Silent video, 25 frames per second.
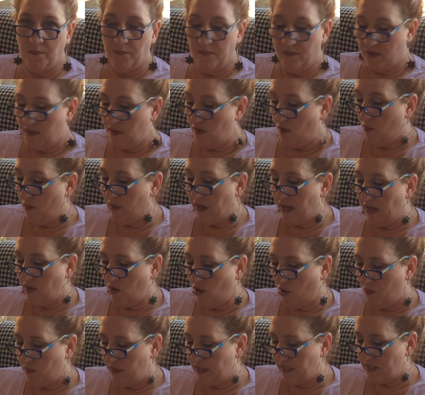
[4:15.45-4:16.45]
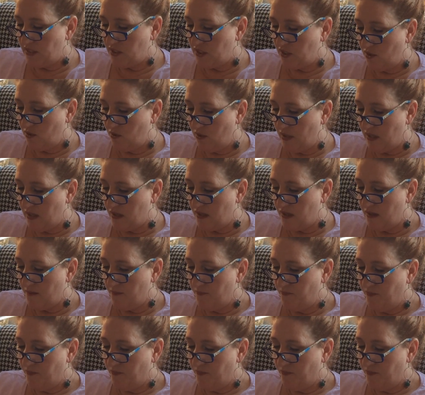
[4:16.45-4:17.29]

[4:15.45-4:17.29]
So what I normally do is,